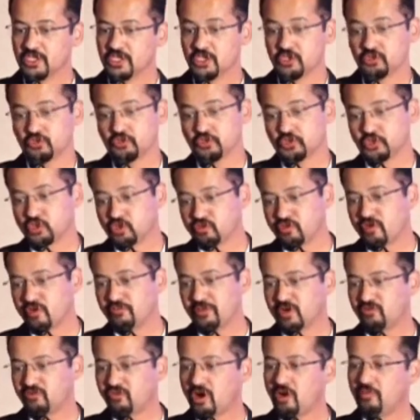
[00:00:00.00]
So should we
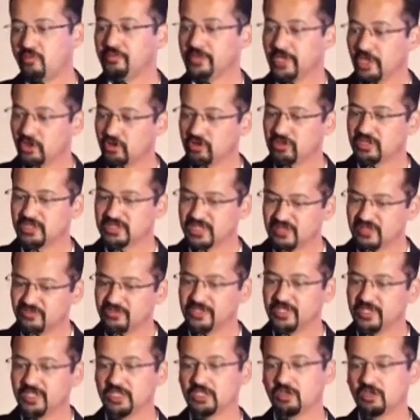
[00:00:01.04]
perform
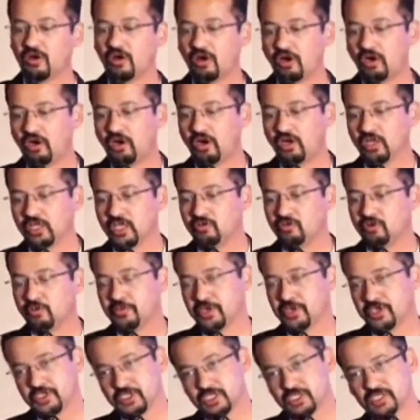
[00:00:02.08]
echocardiography in all our
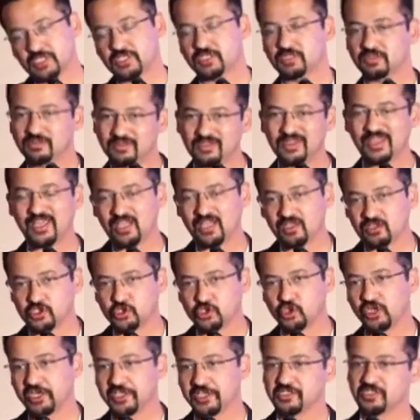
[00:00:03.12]
patients? The
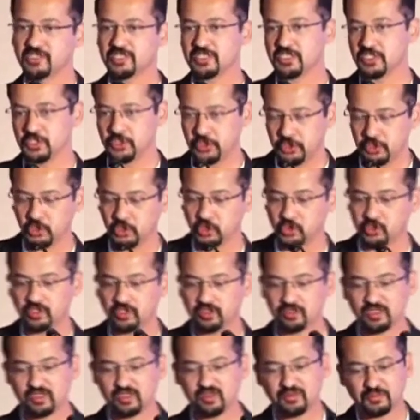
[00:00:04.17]
short answer is
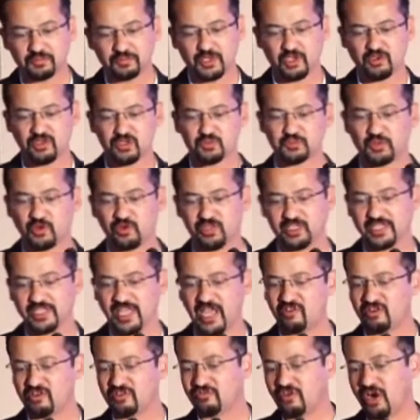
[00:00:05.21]
no, because probably they
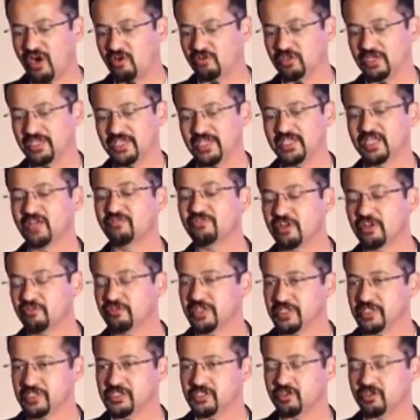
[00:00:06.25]
haven't found enough
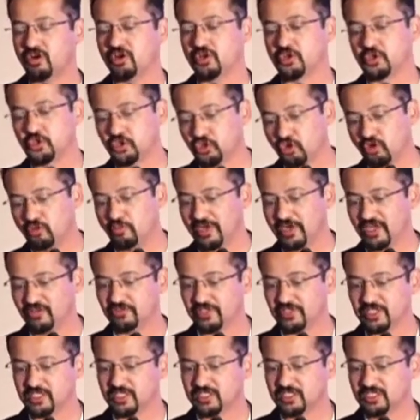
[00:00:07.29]
evidence or no
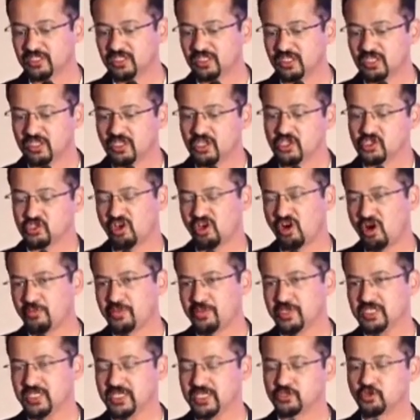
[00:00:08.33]
benefit. So
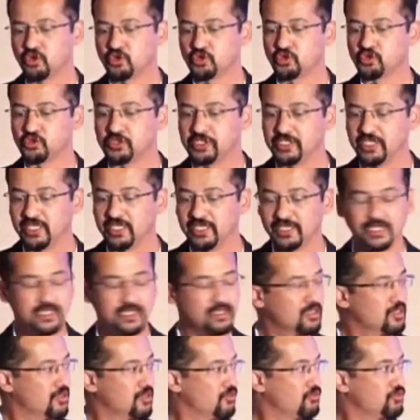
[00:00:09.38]
obviously it's going to
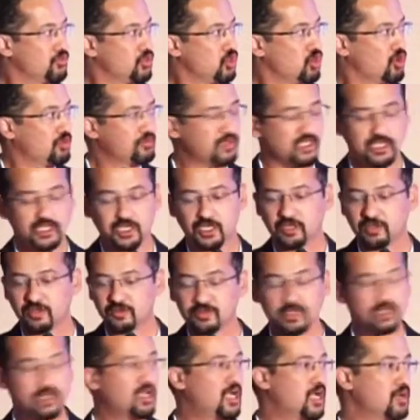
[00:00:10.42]
delay few of
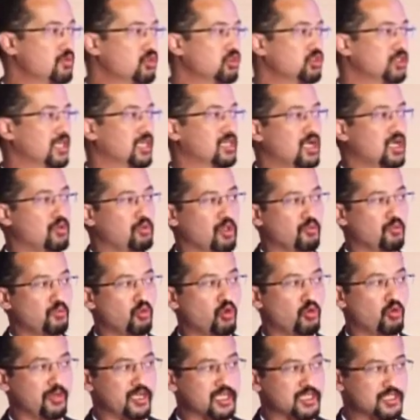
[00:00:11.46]
the, I'm going to take a couple of
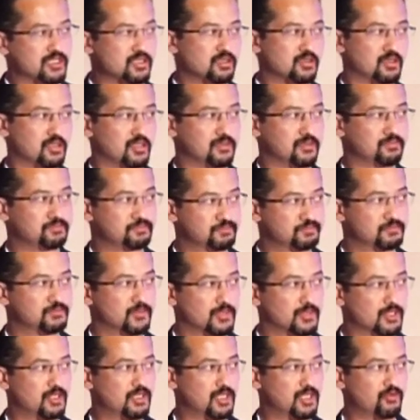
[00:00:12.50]
more minutes
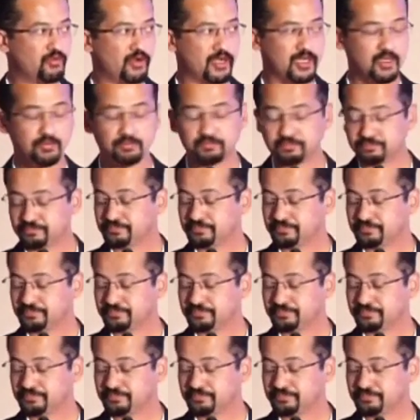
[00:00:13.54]
and wind up.